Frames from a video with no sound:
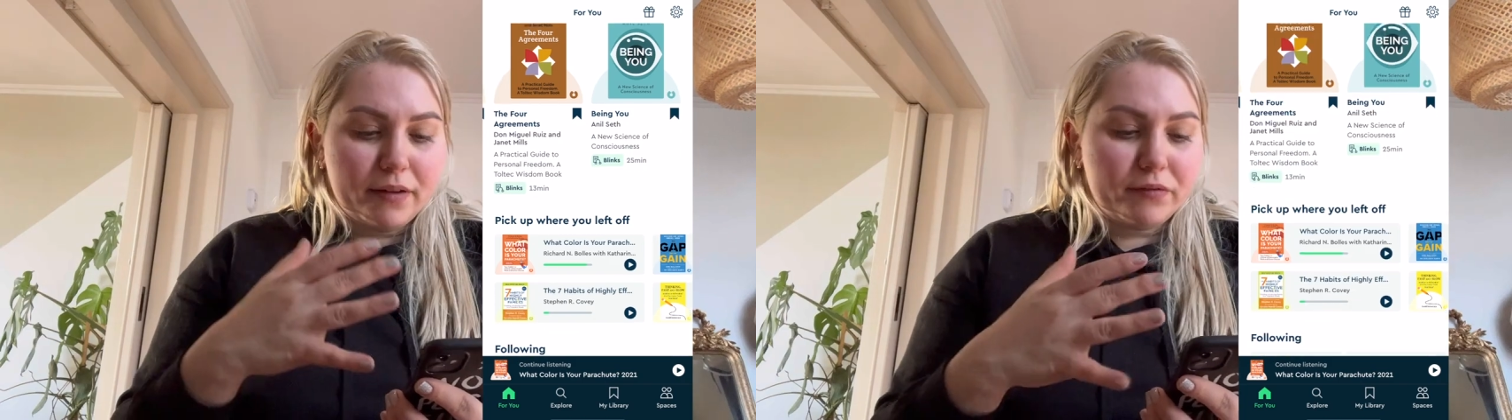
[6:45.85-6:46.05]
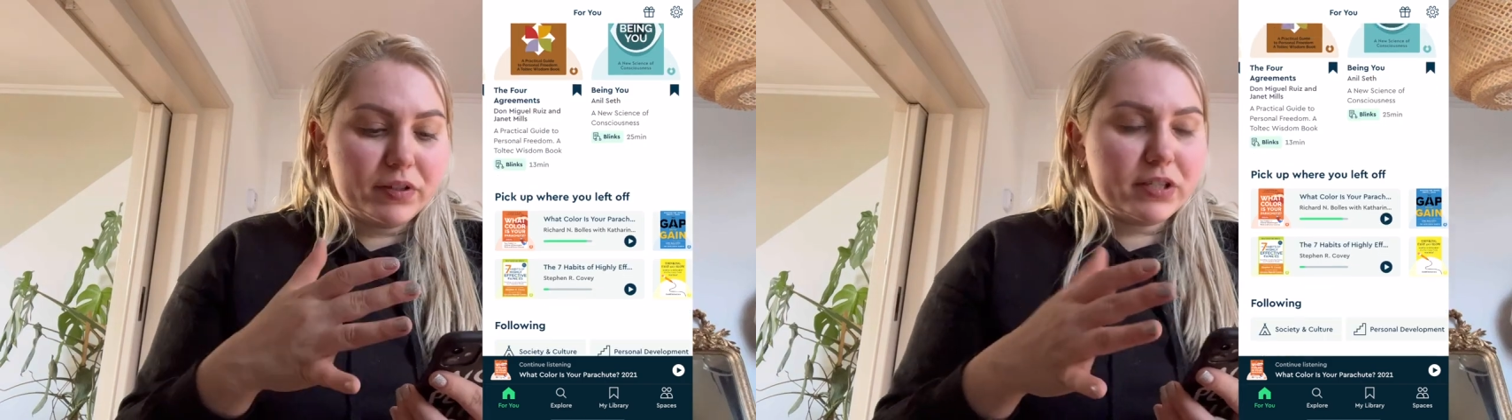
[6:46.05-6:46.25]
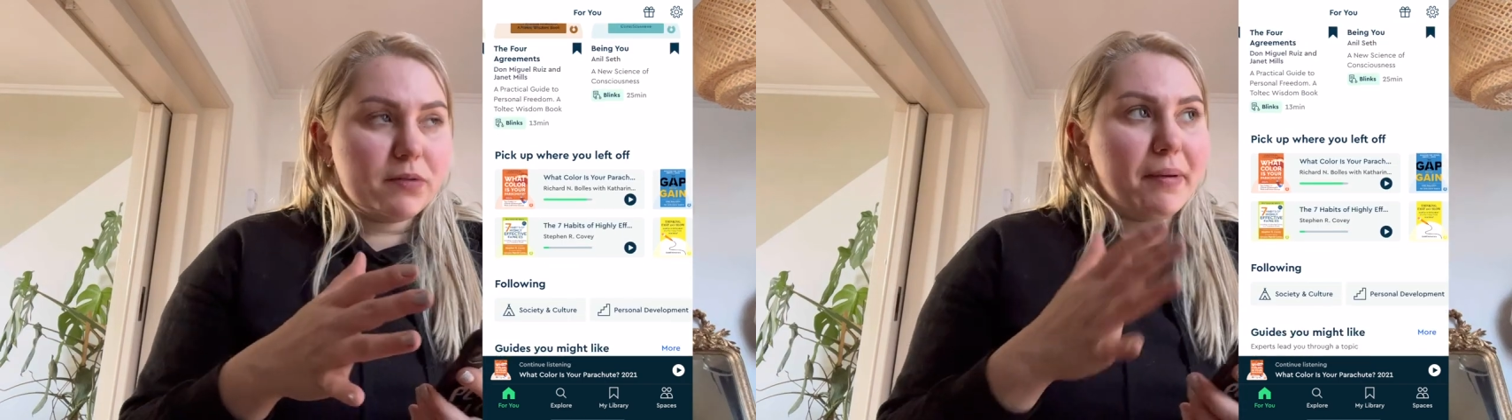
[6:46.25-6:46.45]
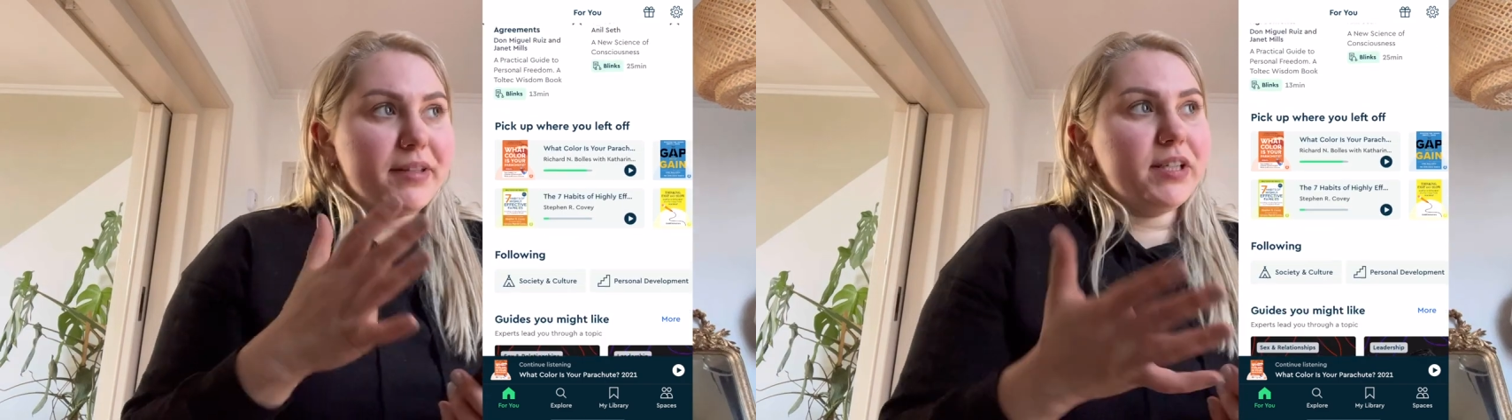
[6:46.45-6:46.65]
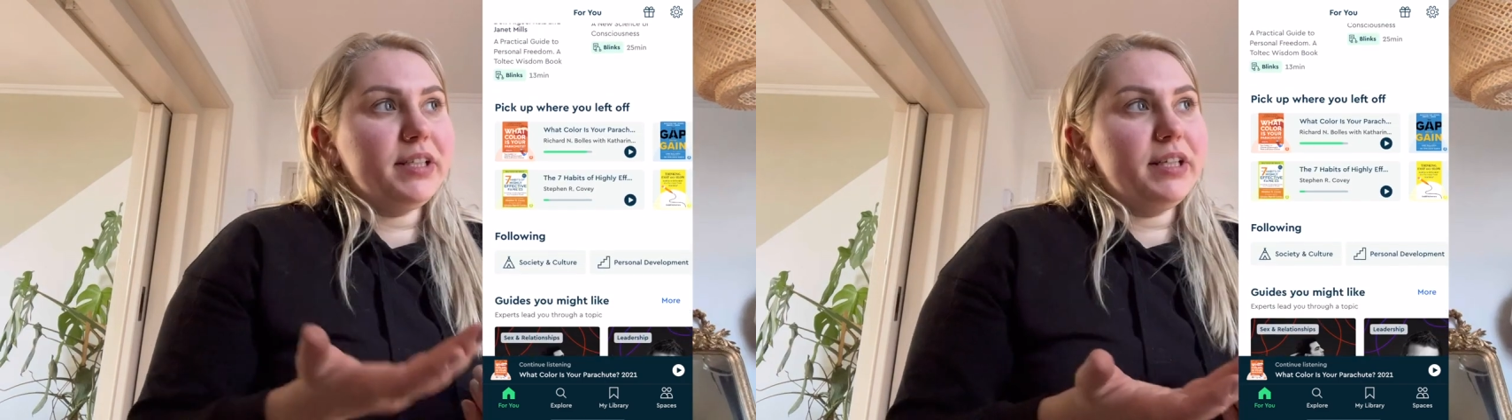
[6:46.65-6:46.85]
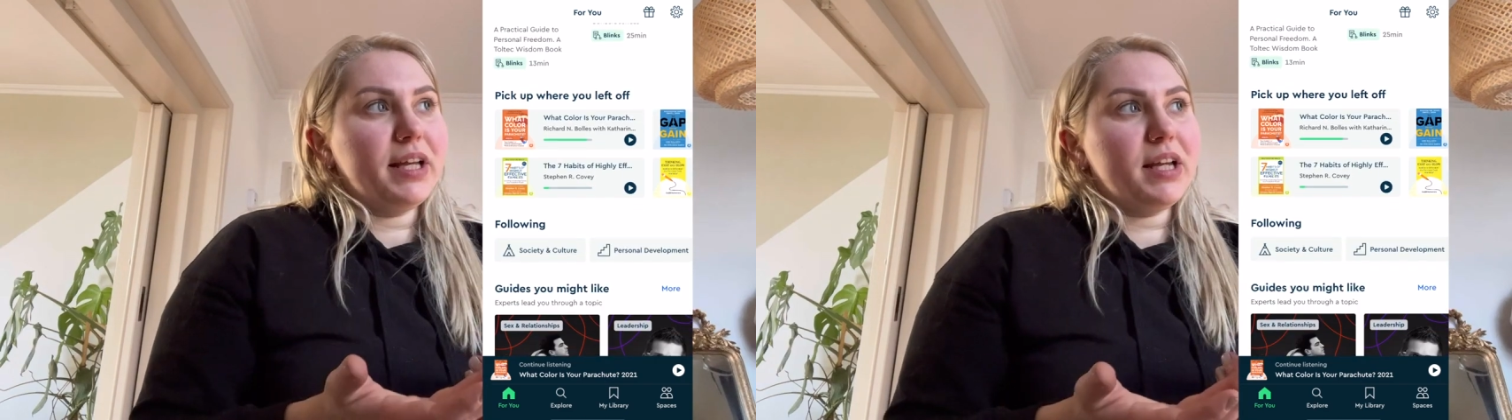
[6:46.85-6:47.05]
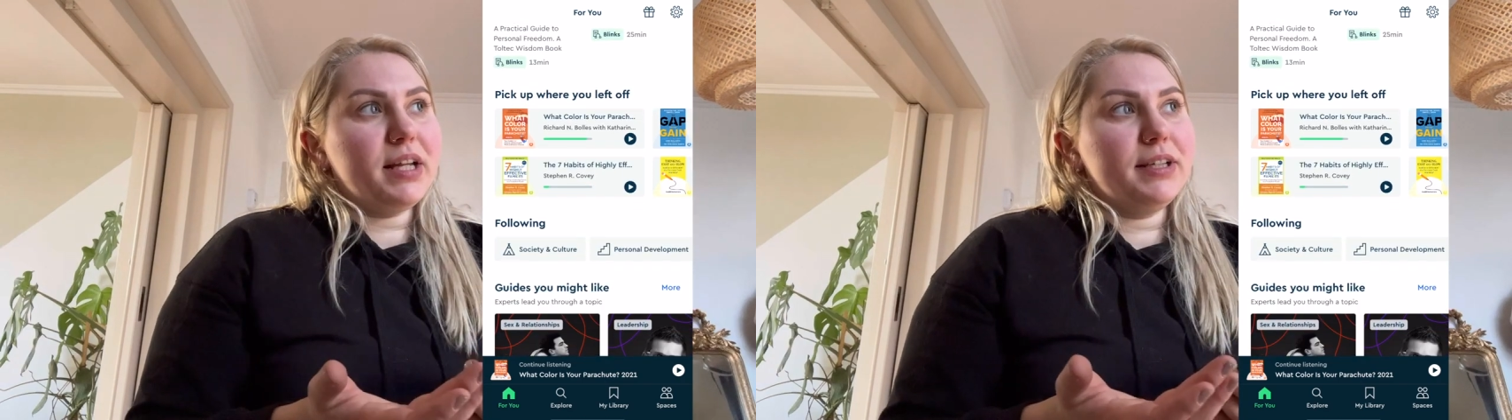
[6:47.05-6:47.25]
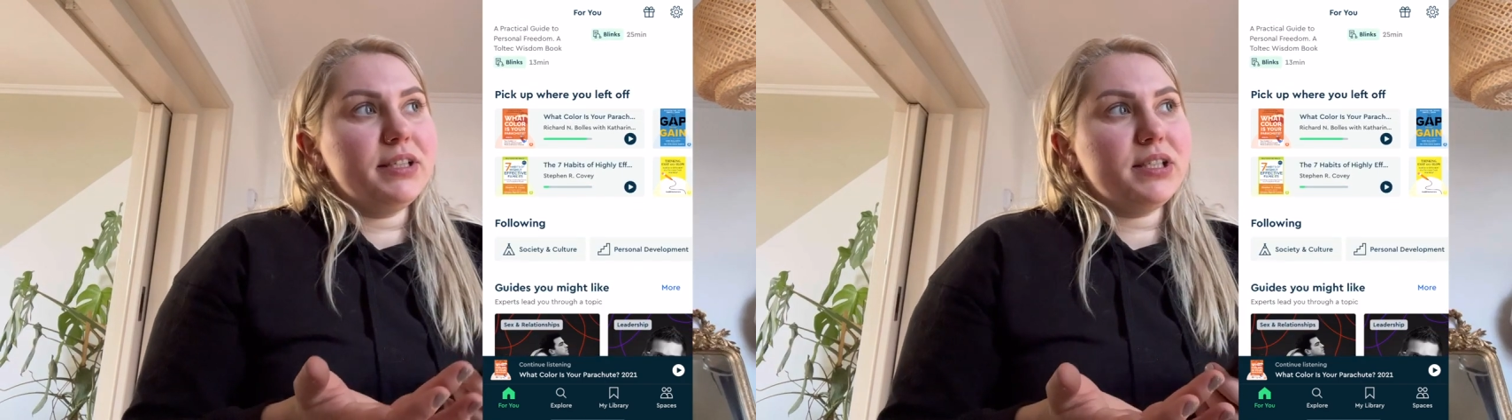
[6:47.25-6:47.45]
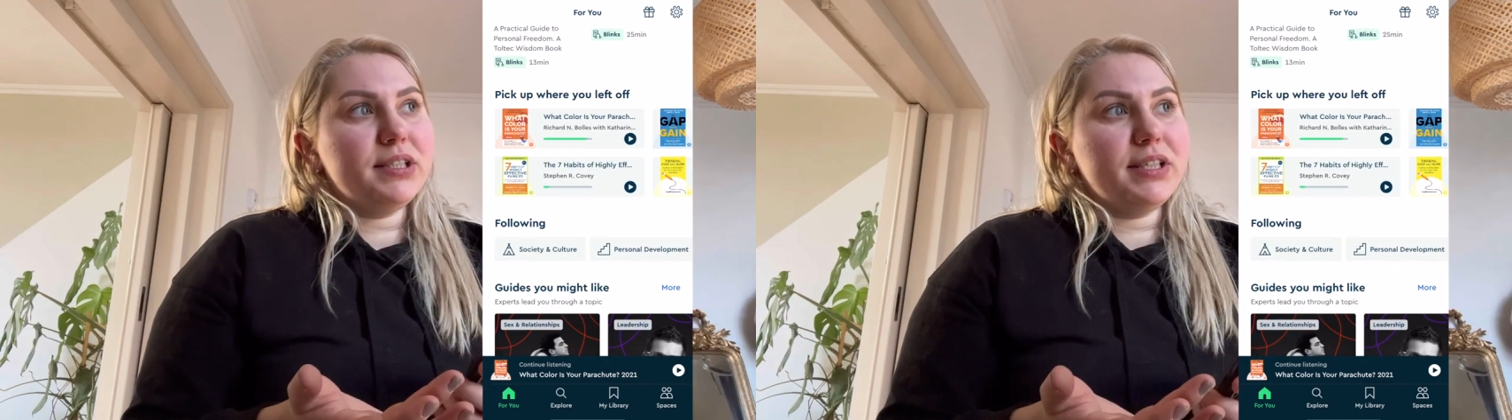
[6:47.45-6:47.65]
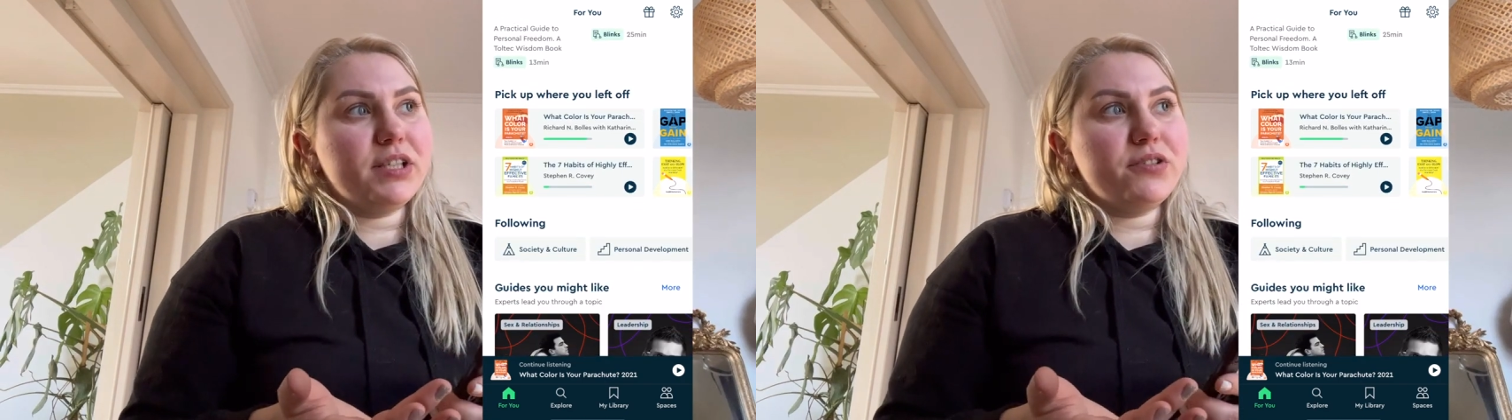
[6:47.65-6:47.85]
This is basically like
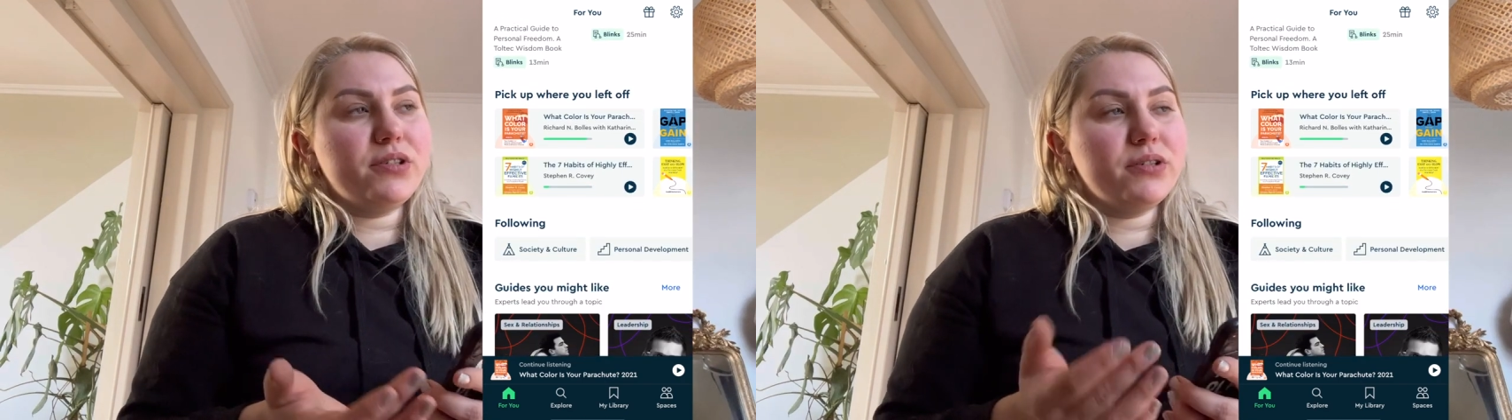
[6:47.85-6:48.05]
listening